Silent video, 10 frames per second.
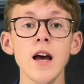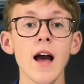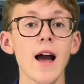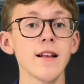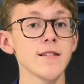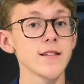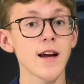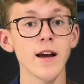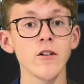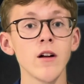and
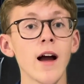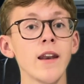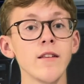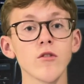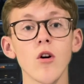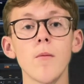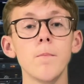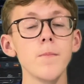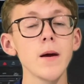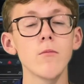style, and it's got a
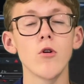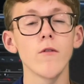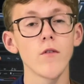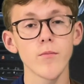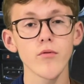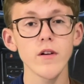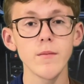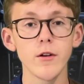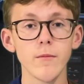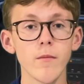bit more of a premium
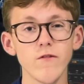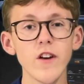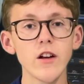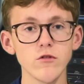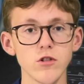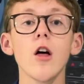feel to it.